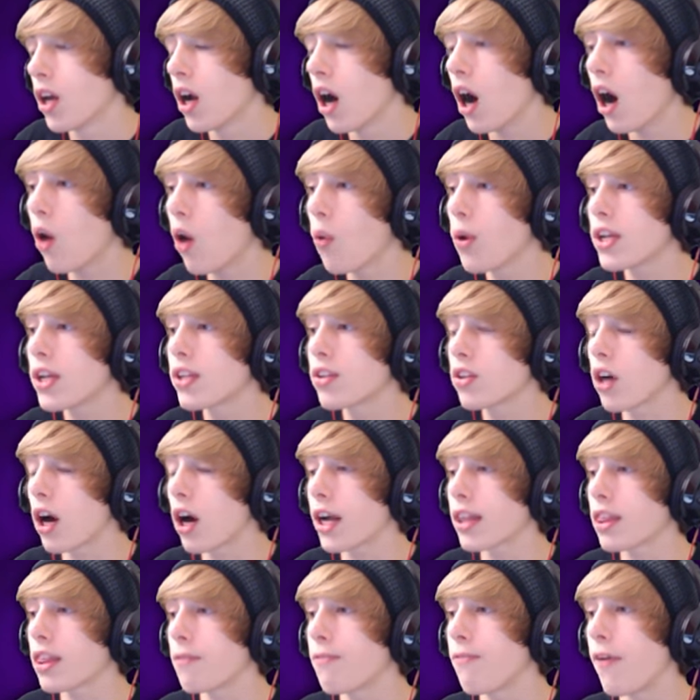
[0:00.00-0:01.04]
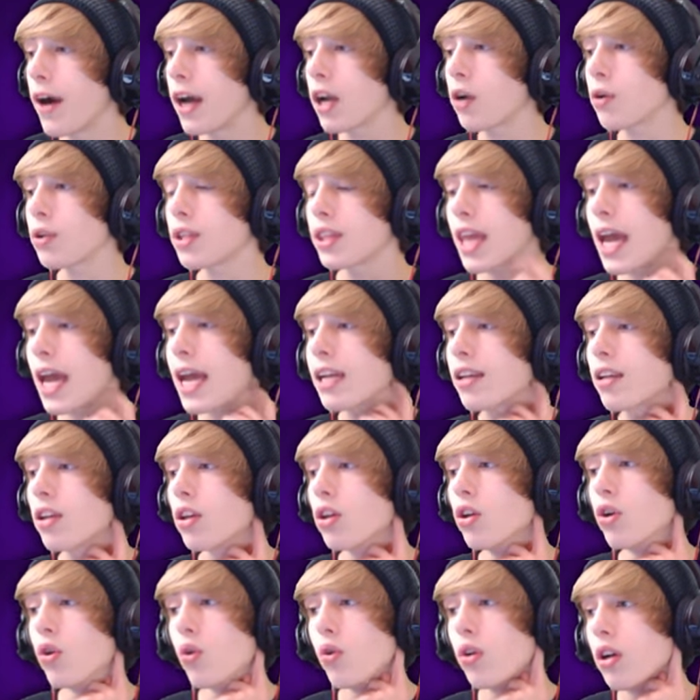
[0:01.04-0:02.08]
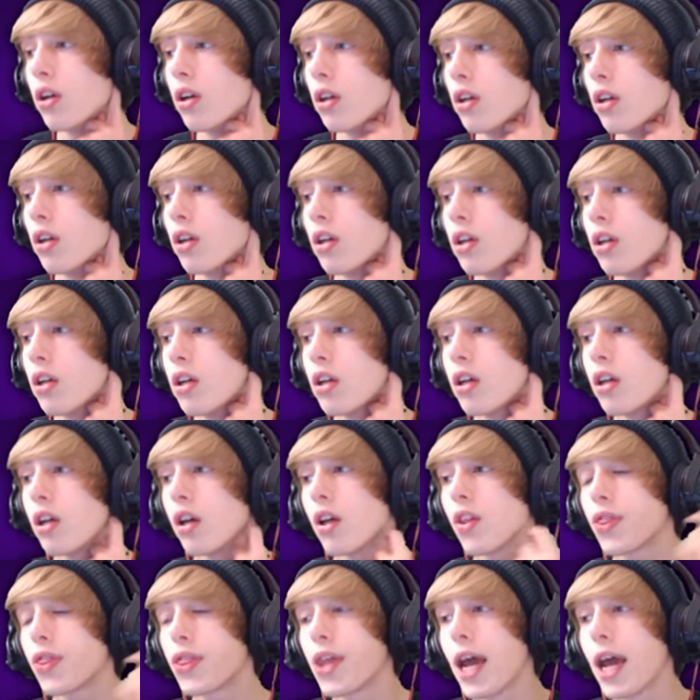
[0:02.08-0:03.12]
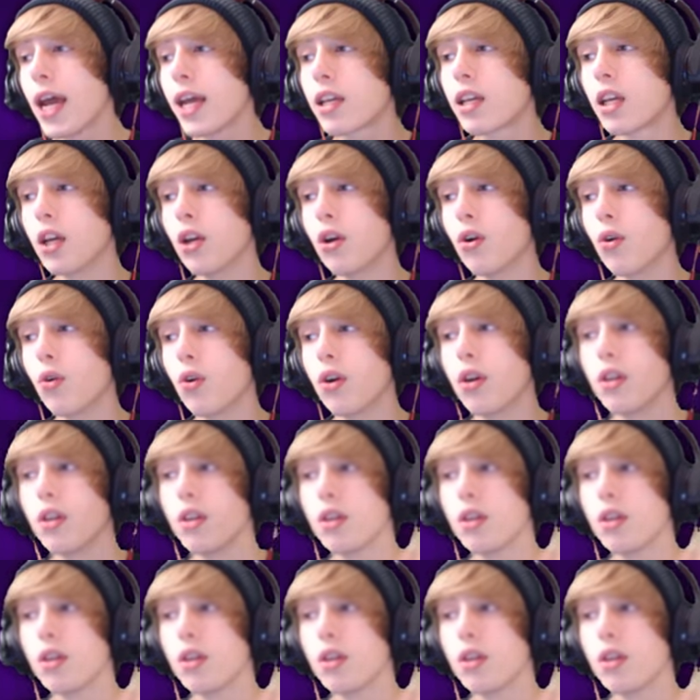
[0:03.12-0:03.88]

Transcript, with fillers: Oh, we start at the final. Thank you. Thank you.